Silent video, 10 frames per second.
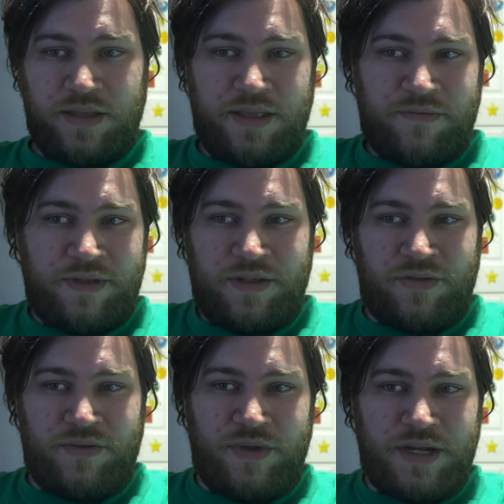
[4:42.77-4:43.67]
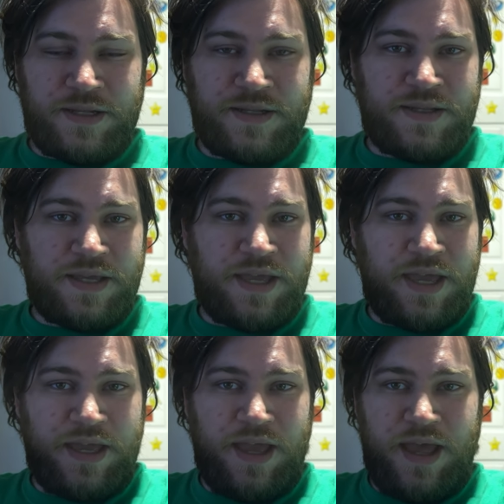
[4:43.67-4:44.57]
I really only wanted to say,
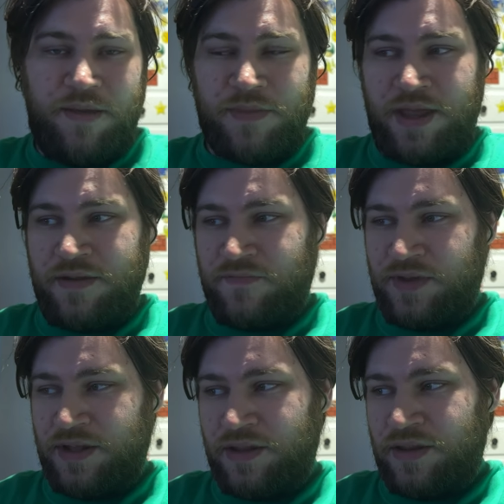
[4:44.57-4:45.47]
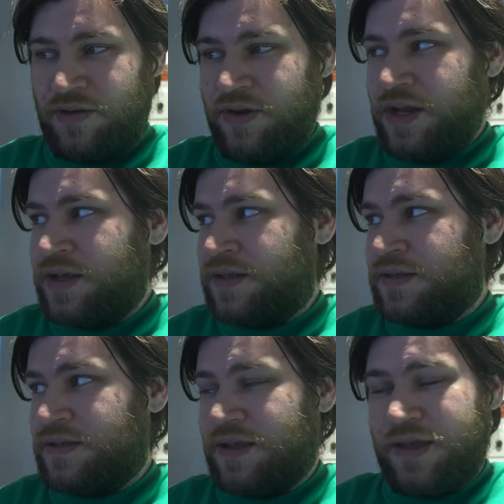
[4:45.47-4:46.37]
hey, I'm not feeling the
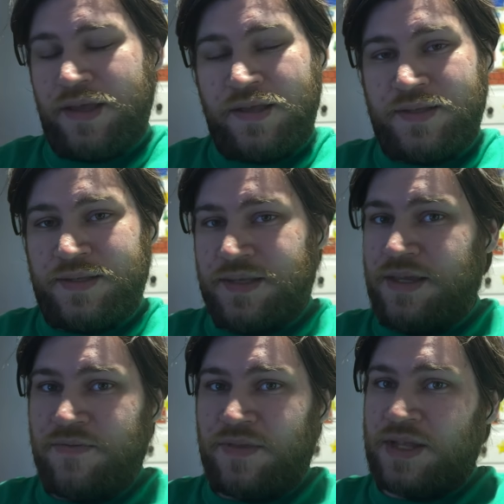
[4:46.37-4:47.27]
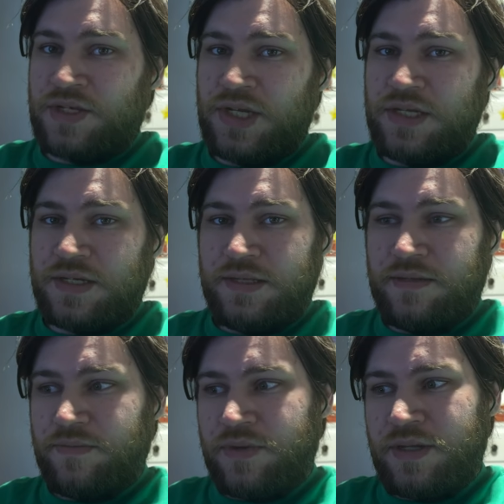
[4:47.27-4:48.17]
greatest. I'll see if that
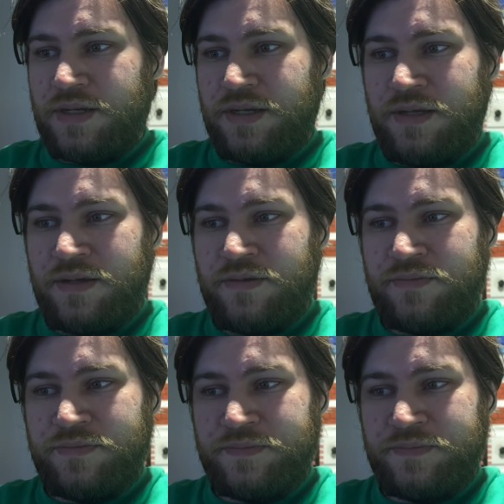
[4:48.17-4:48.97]
changes, but you know,